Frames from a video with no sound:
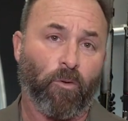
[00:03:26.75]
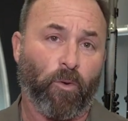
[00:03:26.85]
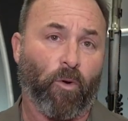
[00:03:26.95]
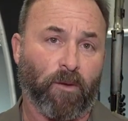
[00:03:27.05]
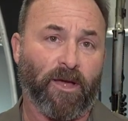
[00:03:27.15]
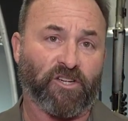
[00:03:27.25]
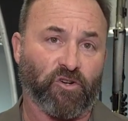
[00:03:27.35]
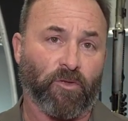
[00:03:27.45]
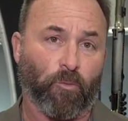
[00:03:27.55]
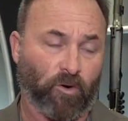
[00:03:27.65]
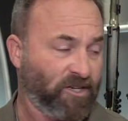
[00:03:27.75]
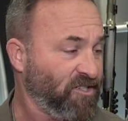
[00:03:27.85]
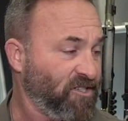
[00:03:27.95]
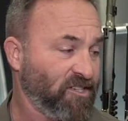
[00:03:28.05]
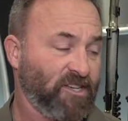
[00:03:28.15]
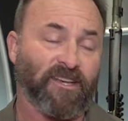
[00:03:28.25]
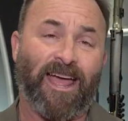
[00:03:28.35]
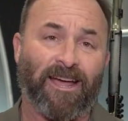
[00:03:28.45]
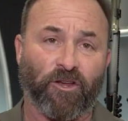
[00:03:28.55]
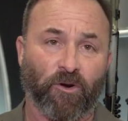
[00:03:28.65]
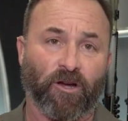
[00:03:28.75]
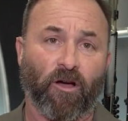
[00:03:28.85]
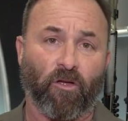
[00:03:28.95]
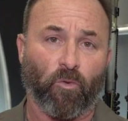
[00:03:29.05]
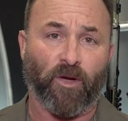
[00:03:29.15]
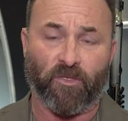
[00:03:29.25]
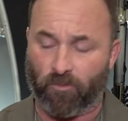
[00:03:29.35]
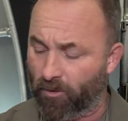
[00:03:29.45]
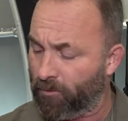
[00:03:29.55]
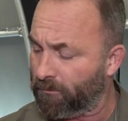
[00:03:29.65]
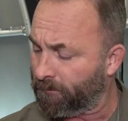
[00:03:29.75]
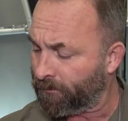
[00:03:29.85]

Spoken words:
we want to make sure that we're consistent and accurate all the way through.